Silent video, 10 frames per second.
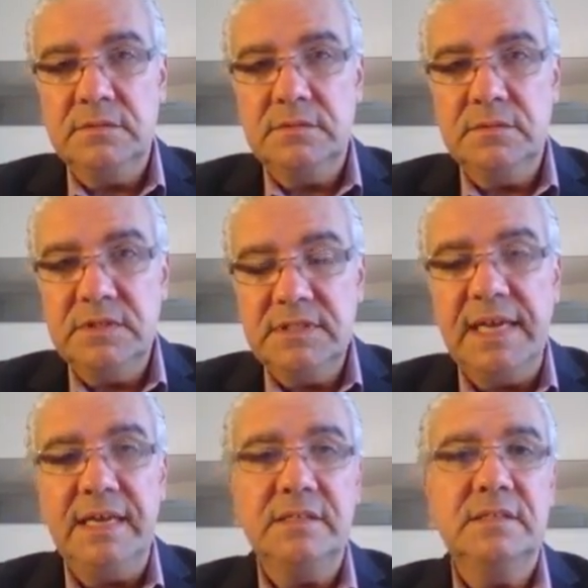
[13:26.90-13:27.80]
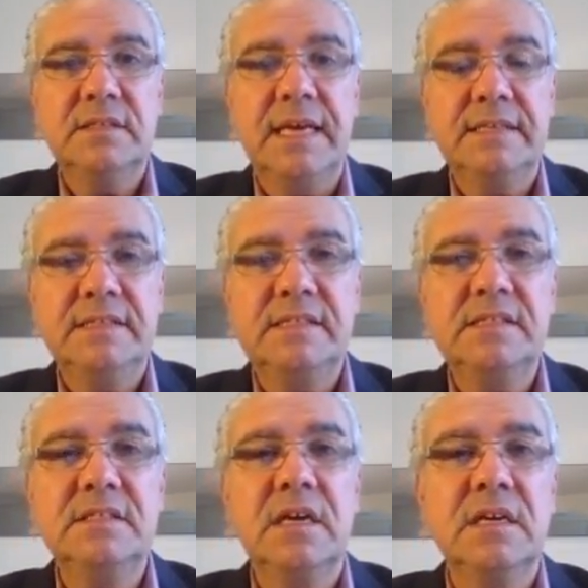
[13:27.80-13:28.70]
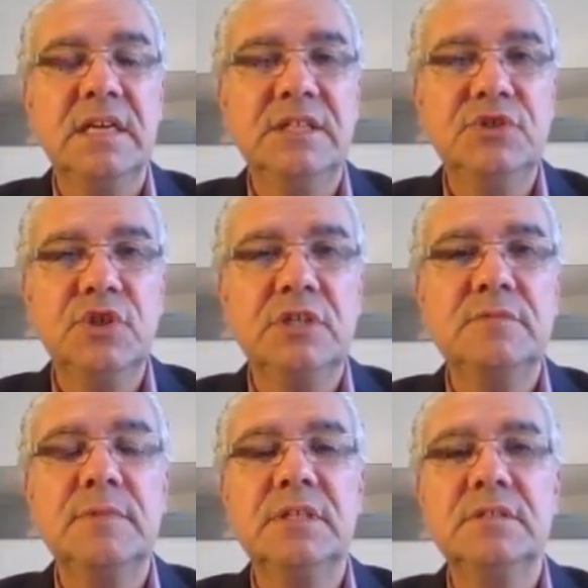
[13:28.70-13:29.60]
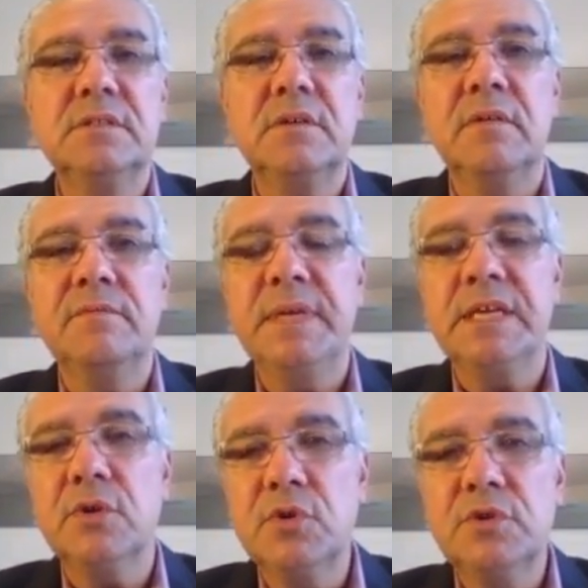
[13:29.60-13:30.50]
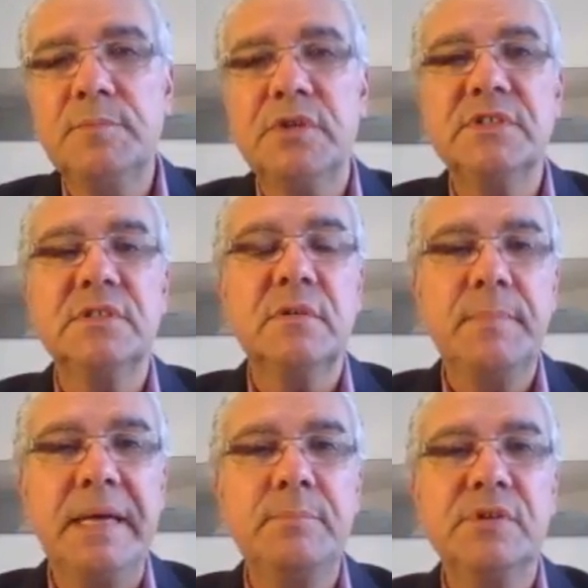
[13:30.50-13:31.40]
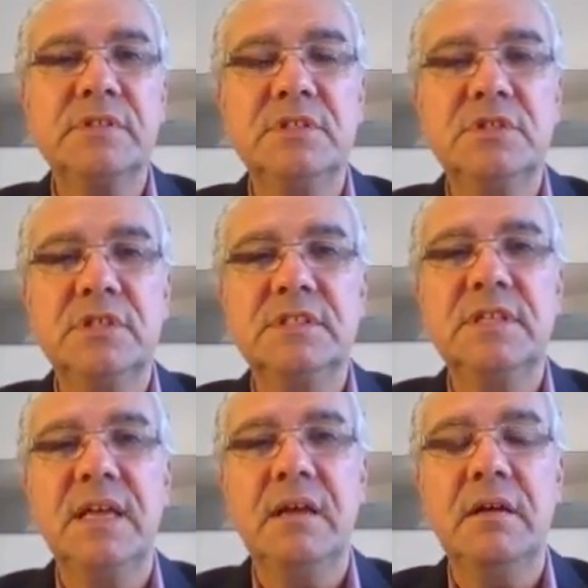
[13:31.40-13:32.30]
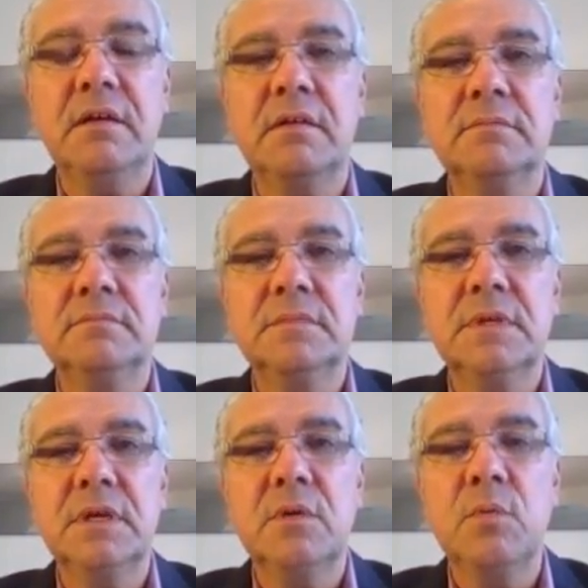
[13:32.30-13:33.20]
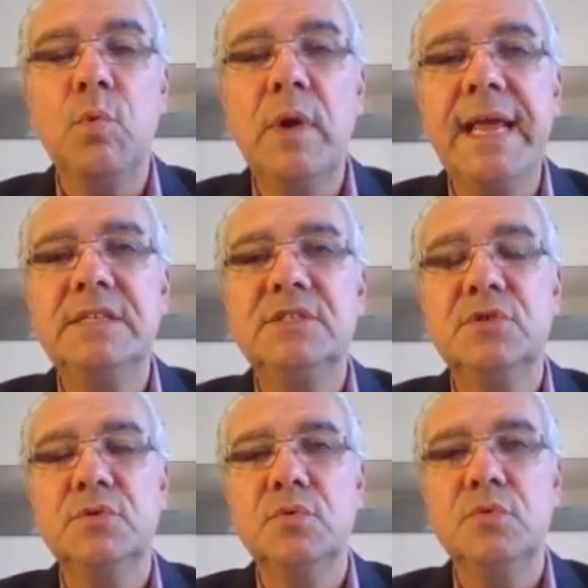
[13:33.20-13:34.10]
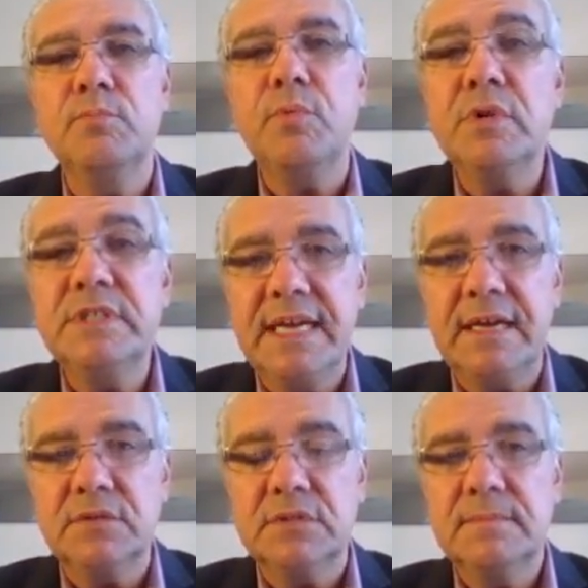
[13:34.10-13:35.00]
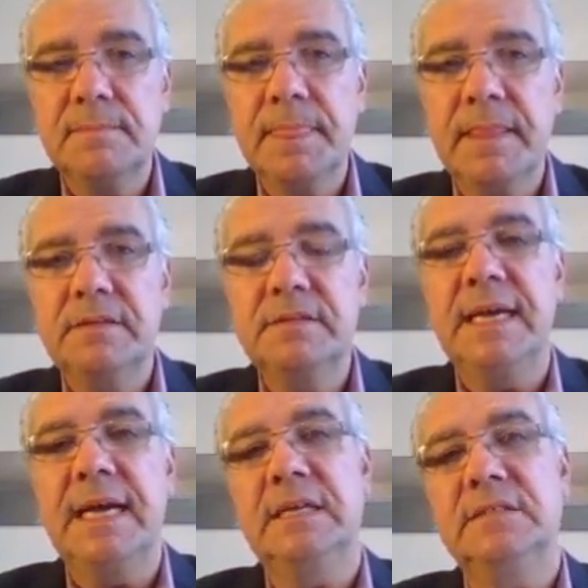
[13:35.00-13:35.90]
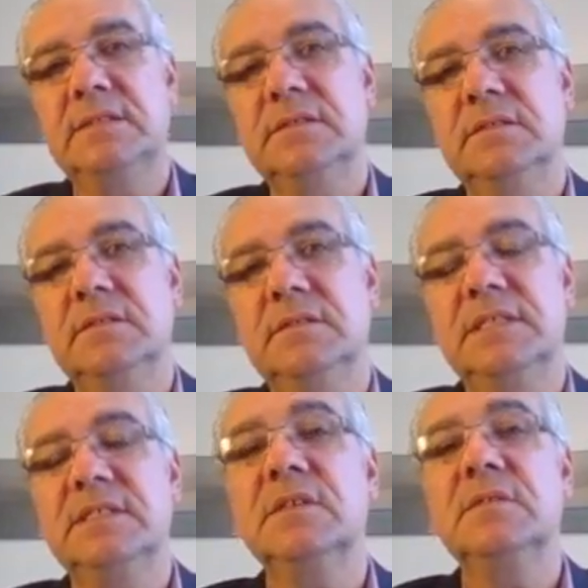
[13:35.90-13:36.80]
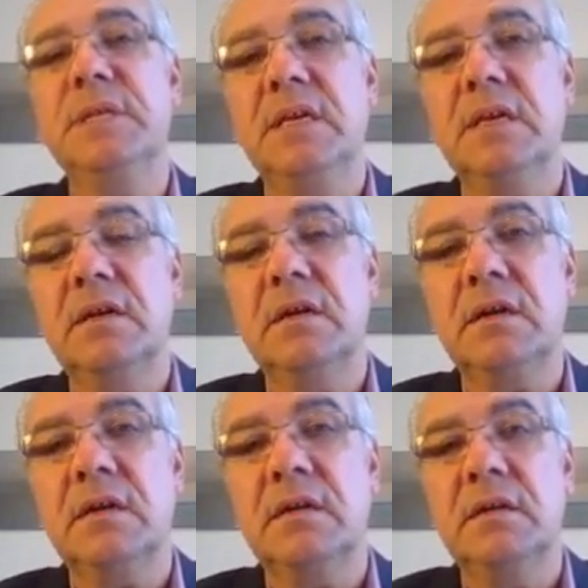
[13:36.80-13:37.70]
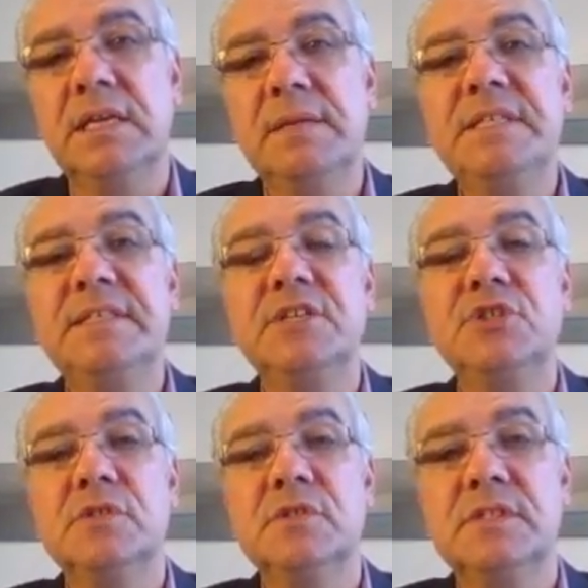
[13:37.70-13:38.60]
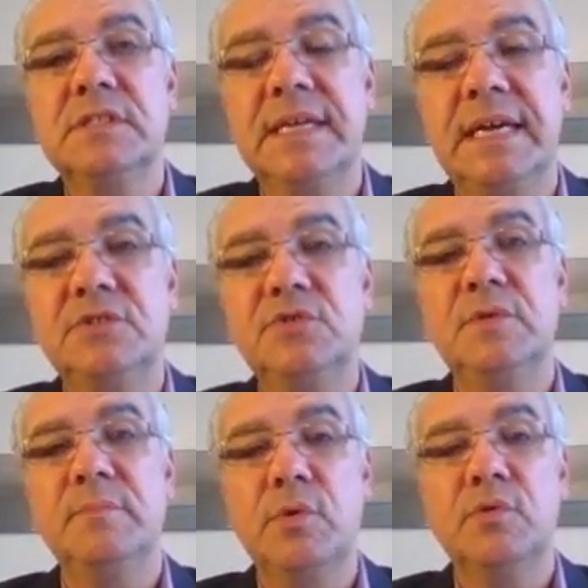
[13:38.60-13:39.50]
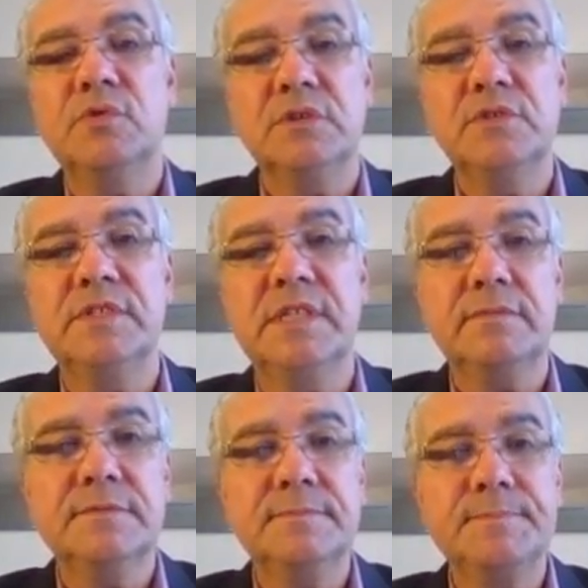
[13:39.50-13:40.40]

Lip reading: state that this is not a judgment of being a good person or bad person. It's just a way to point out that this could be limitations that you impose on yourself.